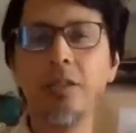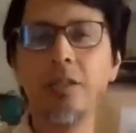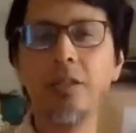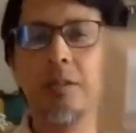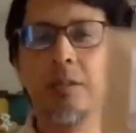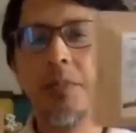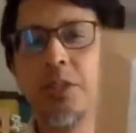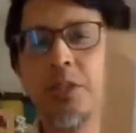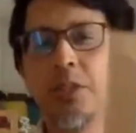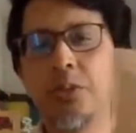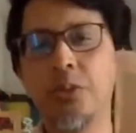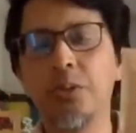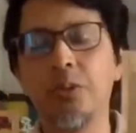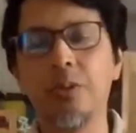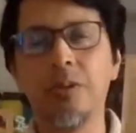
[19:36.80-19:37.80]
and number
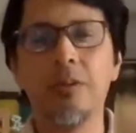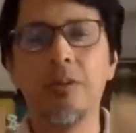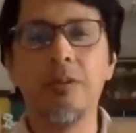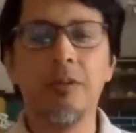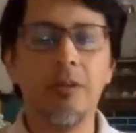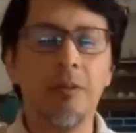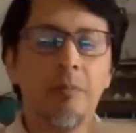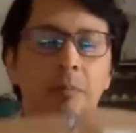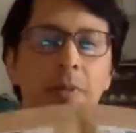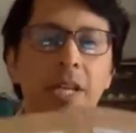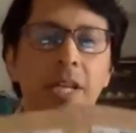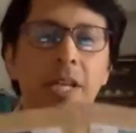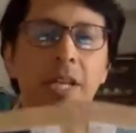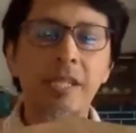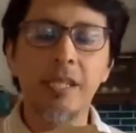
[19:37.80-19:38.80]
2
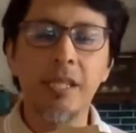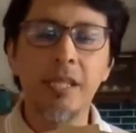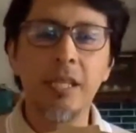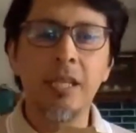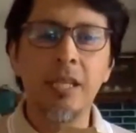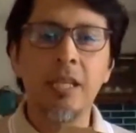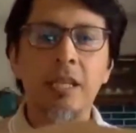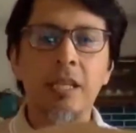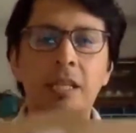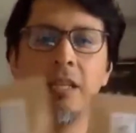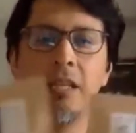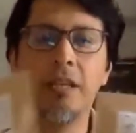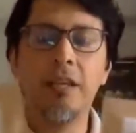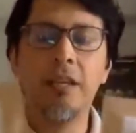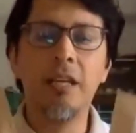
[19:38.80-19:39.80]
places
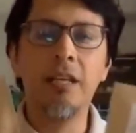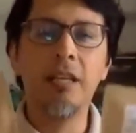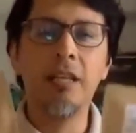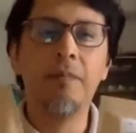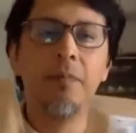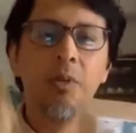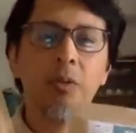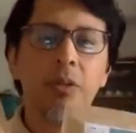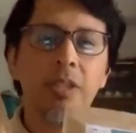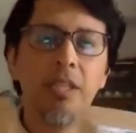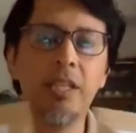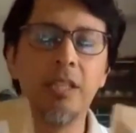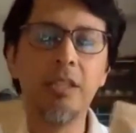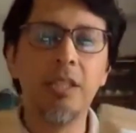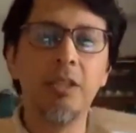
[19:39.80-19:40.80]
in the health and
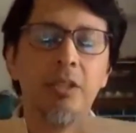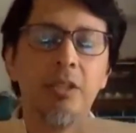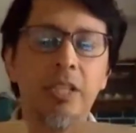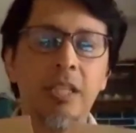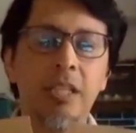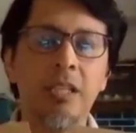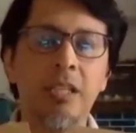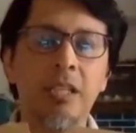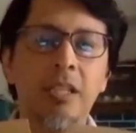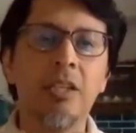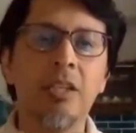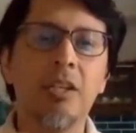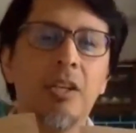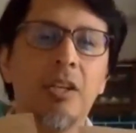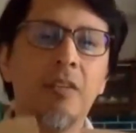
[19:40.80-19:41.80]
beauty category
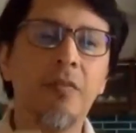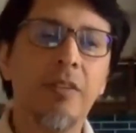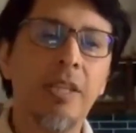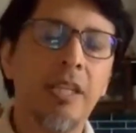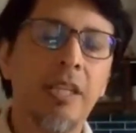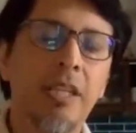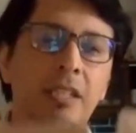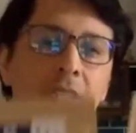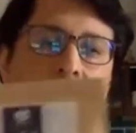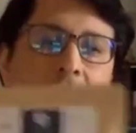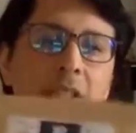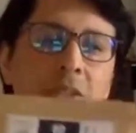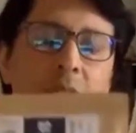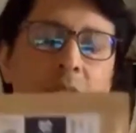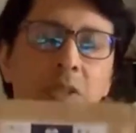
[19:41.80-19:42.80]
of the
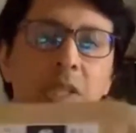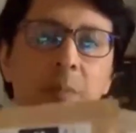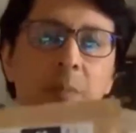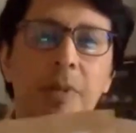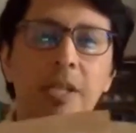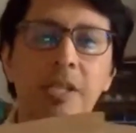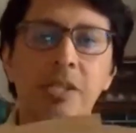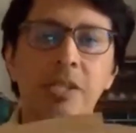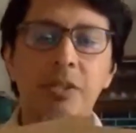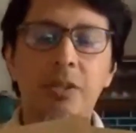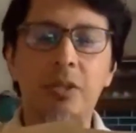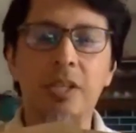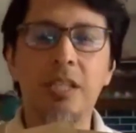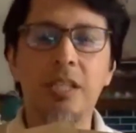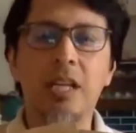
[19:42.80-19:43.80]
Jetro Japan
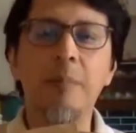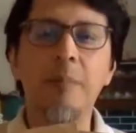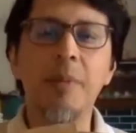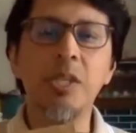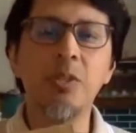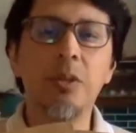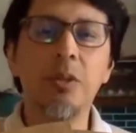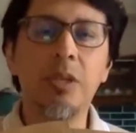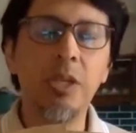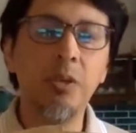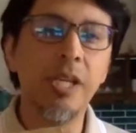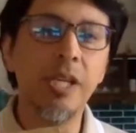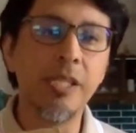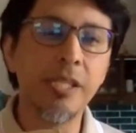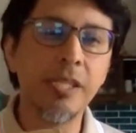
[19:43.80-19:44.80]
store in Amazon
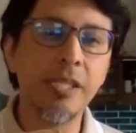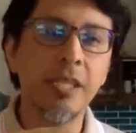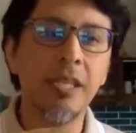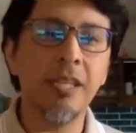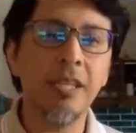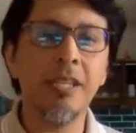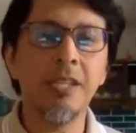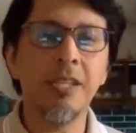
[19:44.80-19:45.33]
US.